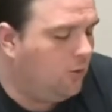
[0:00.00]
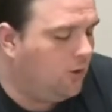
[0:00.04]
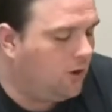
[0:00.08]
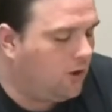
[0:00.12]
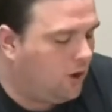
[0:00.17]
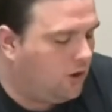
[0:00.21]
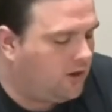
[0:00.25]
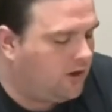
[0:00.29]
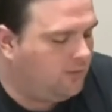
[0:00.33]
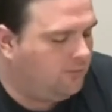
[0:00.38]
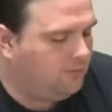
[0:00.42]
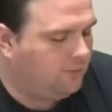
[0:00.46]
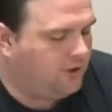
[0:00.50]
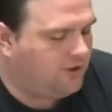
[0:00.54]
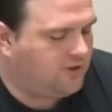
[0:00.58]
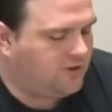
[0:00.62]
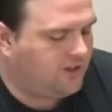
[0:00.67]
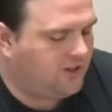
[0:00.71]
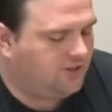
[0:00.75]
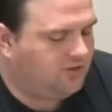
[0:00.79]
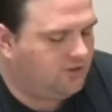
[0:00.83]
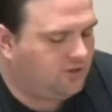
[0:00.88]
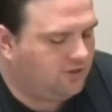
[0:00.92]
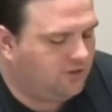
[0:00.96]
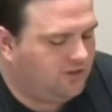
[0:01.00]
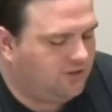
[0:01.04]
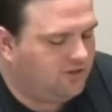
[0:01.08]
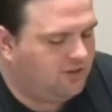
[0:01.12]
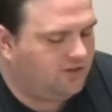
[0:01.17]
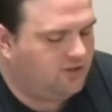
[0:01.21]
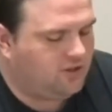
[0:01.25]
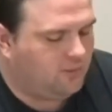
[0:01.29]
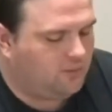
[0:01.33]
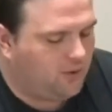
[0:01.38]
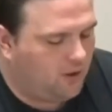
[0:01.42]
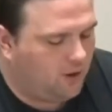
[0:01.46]
Regarding Pretrial
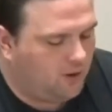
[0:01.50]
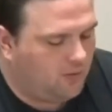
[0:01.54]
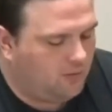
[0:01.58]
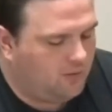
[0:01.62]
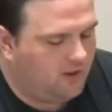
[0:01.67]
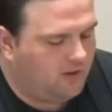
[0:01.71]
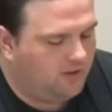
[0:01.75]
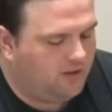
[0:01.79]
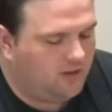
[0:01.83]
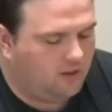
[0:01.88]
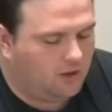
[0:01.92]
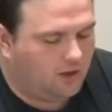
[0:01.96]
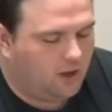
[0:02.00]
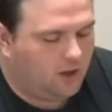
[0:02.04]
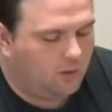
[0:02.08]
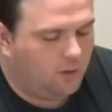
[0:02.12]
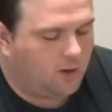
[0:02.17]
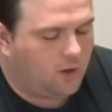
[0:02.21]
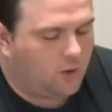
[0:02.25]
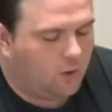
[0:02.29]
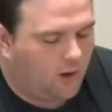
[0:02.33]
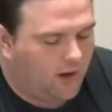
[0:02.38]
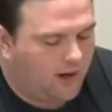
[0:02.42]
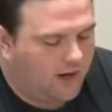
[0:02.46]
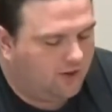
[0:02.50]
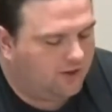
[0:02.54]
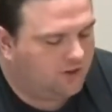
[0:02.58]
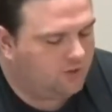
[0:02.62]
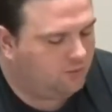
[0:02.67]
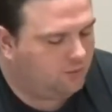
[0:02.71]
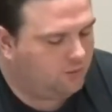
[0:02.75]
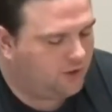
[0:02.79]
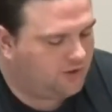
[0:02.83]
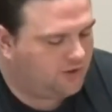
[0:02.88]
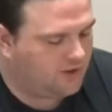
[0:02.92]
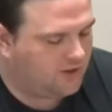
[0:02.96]
Services Department, the law
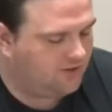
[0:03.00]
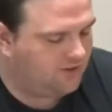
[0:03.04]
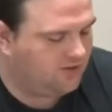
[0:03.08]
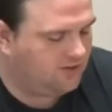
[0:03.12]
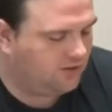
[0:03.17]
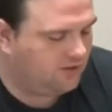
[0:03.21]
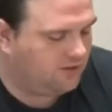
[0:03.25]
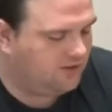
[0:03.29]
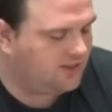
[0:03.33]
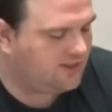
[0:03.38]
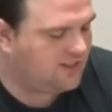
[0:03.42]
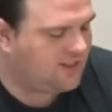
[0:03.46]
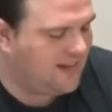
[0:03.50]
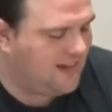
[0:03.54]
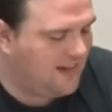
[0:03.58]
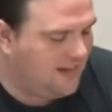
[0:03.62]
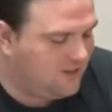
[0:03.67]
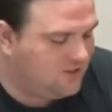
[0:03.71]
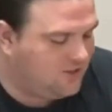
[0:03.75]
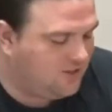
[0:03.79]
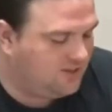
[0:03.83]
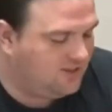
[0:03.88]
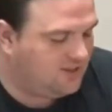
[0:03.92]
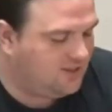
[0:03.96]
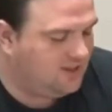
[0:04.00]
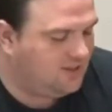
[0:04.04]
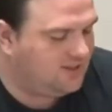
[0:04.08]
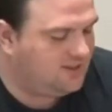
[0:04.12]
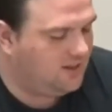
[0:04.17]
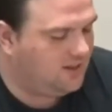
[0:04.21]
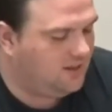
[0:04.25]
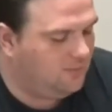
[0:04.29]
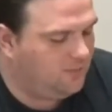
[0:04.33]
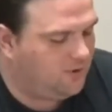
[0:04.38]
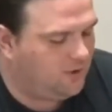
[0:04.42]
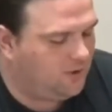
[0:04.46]
requires pretrial service
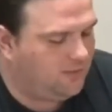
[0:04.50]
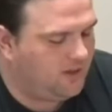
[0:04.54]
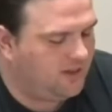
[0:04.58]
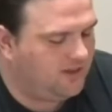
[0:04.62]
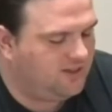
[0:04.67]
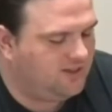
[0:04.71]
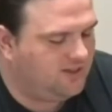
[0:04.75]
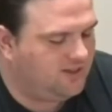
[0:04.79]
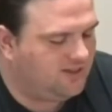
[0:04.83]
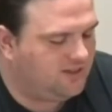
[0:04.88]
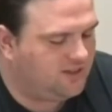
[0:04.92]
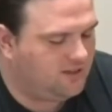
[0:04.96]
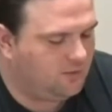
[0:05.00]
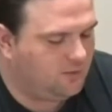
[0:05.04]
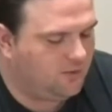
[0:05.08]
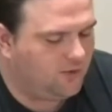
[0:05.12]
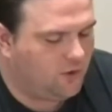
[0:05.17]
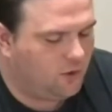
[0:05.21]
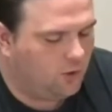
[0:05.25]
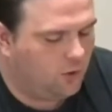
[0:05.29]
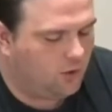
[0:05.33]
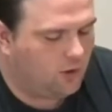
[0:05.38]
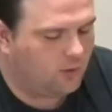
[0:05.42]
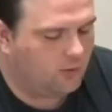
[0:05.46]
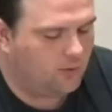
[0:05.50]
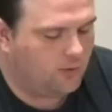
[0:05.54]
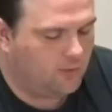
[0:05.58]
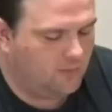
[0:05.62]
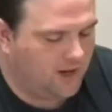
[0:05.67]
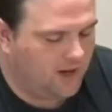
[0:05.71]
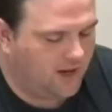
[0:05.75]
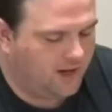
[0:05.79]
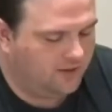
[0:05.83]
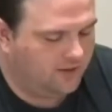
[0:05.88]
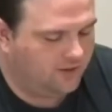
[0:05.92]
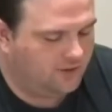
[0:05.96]
agencies to implement a system of court
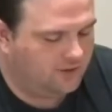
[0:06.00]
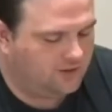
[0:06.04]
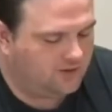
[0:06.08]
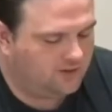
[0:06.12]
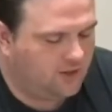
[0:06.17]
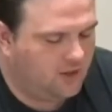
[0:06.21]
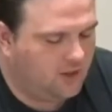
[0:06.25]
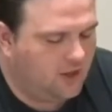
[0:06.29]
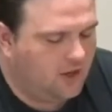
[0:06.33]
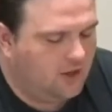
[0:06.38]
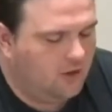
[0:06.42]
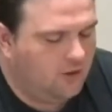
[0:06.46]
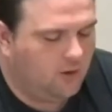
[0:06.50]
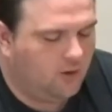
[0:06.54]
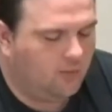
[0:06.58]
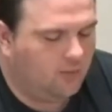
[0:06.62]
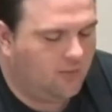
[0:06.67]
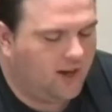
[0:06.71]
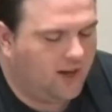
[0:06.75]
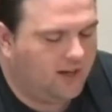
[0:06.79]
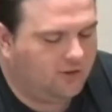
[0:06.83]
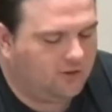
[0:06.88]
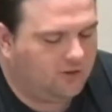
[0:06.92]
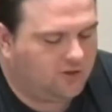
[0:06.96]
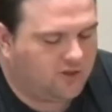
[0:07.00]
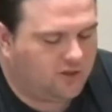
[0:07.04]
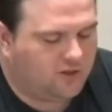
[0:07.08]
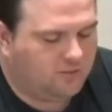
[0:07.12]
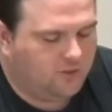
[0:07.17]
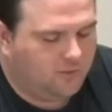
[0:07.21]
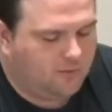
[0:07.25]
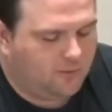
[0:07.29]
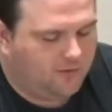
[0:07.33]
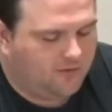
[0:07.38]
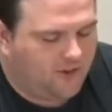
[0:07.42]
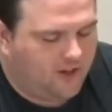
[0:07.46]
reminders. Reminders
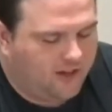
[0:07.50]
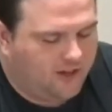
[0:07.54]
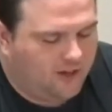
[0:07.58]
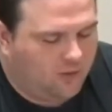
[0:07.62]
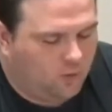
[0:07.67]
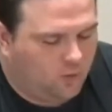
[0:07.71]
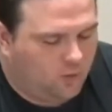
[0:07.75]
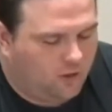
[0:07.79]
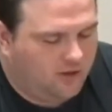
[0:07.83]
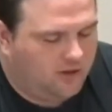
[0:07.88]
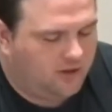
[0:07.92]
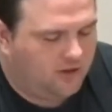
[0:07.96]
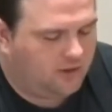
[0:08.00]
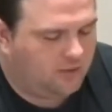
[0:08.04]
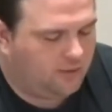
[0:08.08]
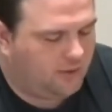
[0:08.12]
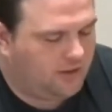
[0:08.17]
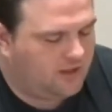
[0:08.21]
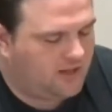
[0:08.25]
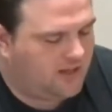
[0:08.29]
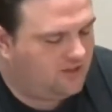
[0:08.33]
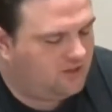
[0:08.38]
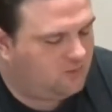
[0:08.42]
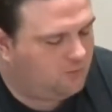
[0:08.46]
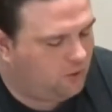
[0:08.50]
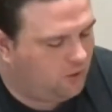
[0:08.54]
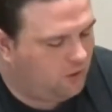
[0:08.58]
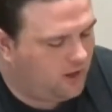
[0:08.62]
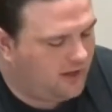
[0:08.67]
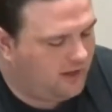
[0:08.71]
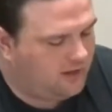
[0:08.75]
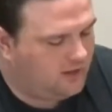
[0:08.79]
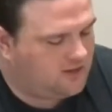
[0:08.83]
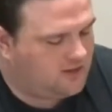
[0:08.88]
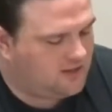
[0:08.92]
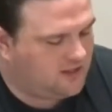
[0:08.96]
should be provided 1 to 3 days
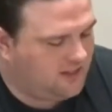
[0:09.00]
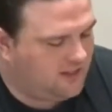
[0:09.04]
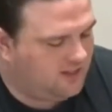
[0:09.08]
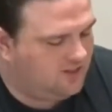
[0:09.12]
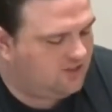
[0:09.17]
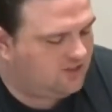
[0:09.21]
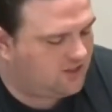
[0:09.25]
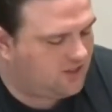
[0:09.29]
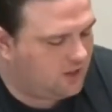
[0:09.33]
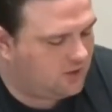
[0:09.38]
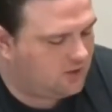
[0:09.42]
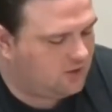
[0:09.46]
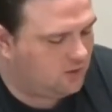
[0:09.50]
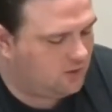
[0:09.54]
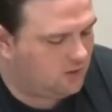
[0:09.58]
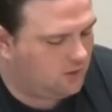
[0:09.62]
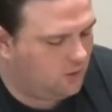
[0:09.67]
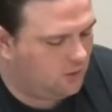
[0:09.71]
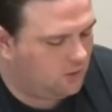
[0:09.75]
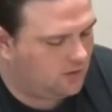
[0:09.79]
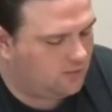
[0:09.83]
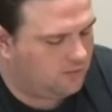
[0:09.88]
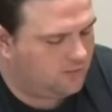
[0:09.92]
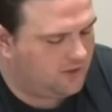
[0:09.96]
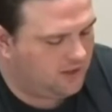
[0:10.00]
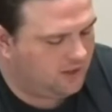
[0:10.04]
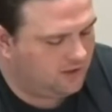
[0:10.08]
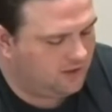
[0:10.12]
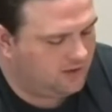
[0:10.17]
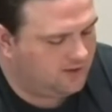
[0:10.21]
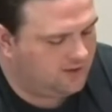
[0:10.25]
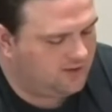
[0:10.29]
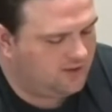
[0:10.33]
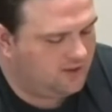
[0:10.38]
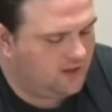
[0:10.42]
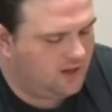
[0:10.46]
prior to each scheduled court
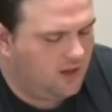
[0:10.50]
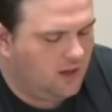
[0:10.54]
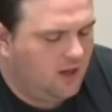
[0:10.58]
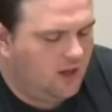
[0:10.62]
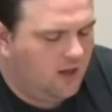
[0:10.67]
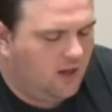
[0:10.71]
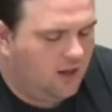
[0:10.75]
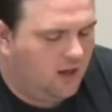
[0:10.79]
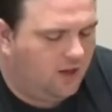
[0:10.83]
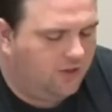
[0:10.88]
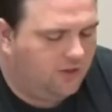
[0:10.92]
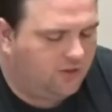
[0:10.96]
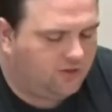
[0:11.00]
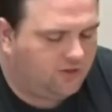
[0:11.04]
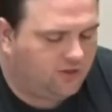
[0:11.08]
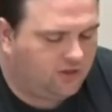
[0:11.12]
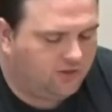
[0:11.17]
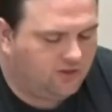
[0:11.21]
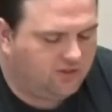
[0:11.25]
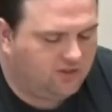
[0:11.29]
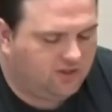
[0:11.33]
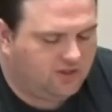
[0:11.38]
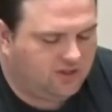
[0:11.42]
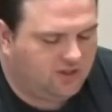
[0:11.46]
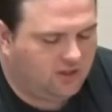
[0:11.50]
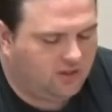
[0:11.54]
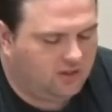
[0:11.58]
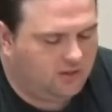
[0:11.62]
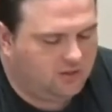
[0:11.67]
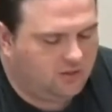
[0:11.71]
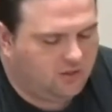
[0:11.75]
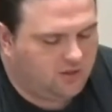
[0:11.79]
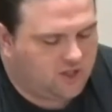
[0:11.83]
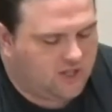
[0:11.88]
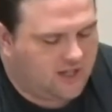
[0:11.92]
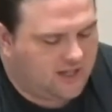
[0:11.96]
appearance. Other services
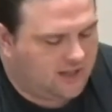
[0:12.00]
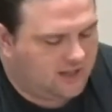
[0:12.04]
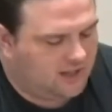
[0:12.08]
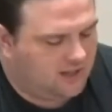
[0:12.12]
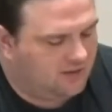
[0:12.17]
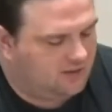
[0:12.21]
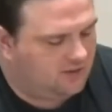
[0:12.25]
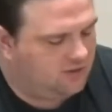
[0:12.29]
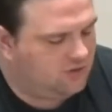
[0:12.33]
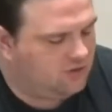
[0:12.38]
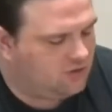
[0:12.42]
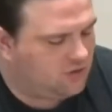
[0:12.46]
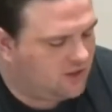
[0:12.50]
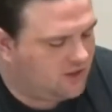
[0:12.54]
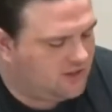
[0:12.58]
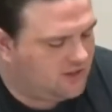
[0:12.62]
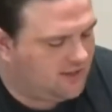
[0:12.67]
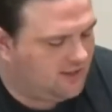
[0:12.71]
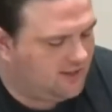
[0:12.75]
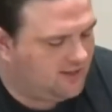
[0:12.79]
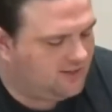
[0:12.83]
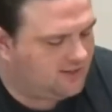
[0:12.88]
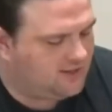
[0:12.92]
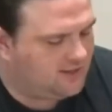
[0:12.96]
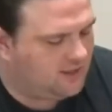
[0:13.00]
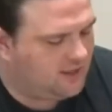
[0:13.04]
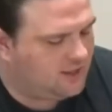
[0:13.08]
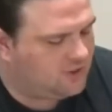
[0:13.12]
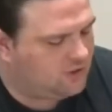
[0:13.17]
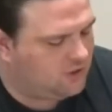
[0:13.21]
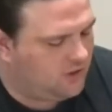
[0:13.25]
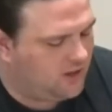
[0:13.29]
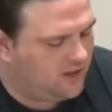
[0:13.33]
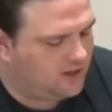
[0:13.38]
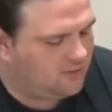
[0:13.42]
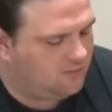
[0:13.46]
include check-ins, drug tests,
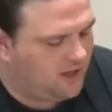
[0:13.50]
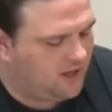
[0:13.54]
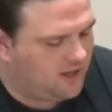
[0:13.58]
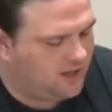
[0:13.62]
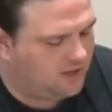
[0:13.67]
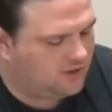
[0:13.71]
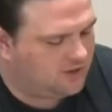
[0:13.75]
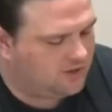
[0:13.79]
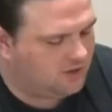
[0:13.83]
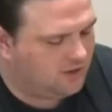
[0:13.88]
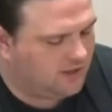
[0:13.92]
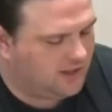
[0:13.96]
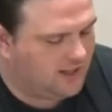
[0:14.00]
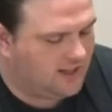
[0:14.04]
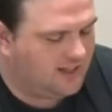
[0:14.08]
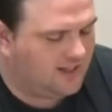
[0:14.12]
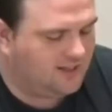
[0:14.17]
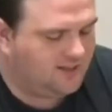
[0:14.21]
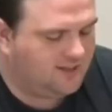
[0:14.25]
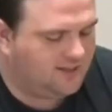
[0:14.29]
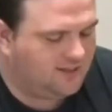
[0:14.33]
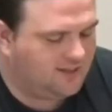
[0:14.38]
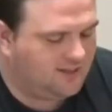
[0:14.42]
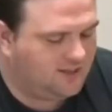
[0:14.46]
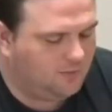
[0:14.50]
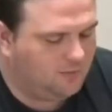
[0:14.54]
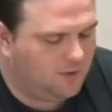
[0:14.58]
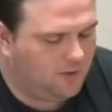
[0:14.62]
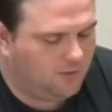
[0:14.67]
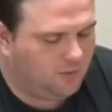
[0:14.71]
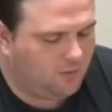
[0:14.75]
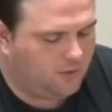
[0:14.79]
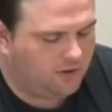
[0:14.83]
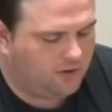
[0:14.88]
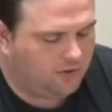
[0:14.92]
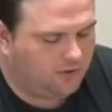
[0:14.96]
electronic monitoring, and assisting
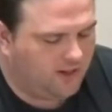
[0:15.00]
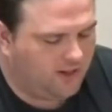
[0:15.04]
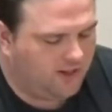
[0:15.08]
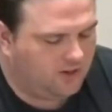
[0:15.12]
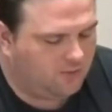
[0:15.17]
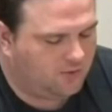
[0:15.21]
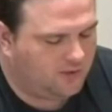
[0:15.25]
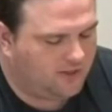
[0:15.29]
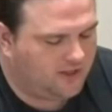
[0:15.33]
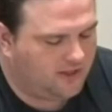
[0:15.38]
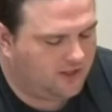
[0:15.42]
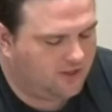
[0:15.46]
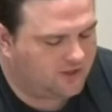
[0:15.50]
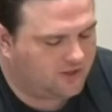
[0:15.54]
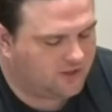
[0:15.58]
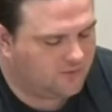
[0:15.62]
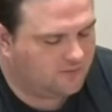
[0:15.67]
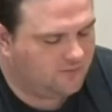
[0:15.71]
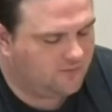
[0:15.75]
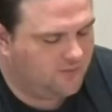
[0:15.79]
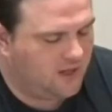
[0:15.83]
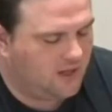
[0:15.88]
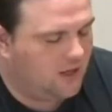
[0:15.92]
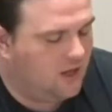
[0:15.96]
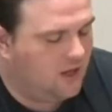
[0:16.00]
people with transportation.